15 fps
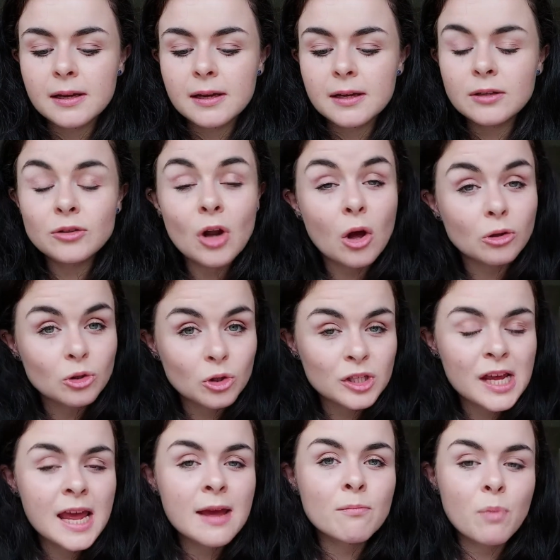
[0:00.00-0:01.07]
not just
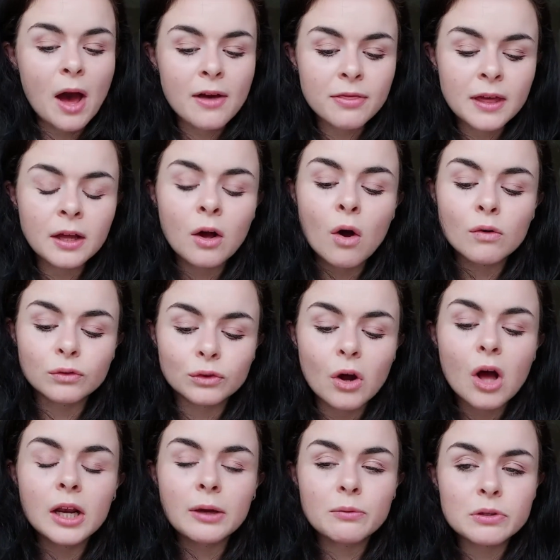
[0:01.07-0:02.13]
him, but I think
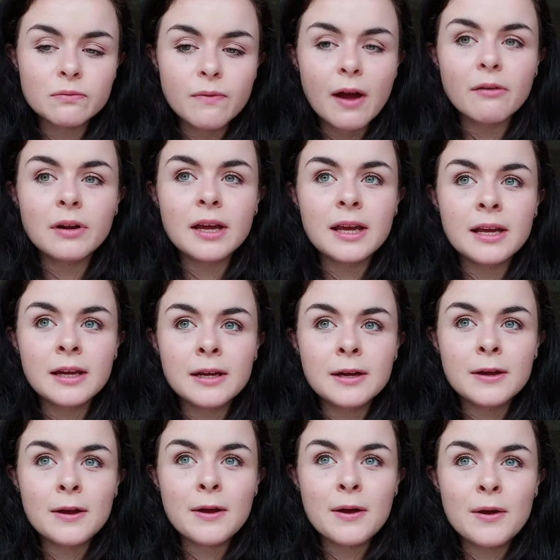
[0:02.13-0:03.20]
overall it was very
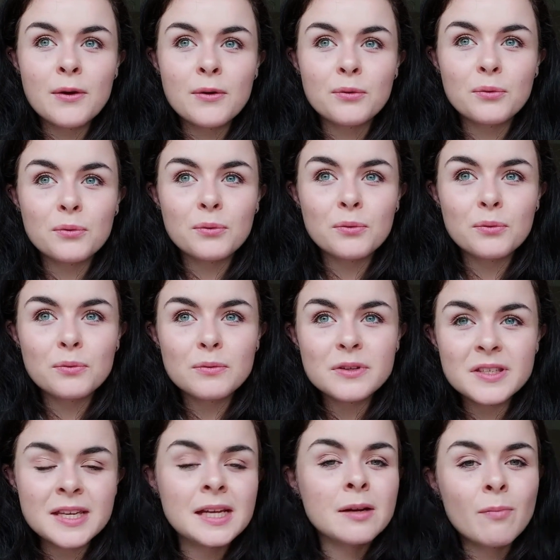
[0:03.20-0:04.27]

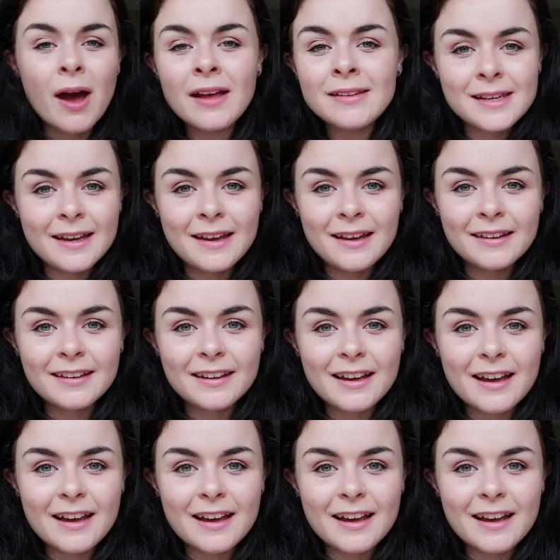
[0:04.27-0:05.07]
cinematic,